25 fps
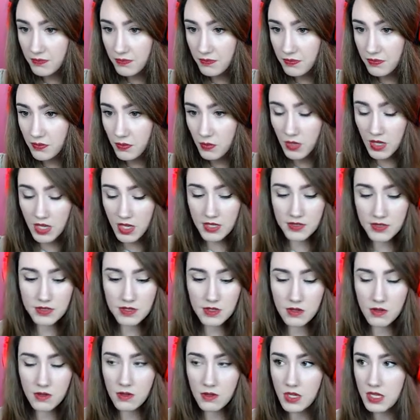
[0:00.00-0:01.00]
Okay, so
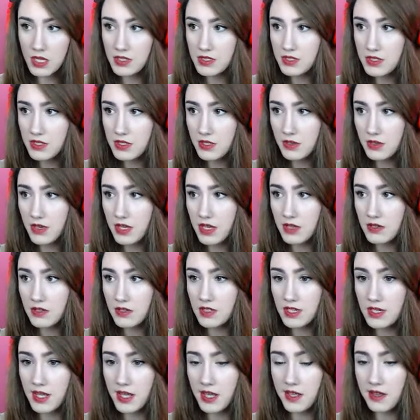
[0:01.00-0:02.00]
let's turn around
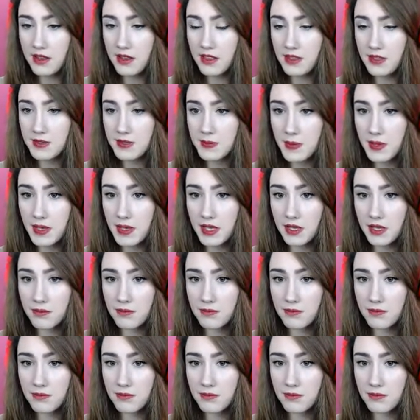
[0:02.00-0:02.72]
and head this way.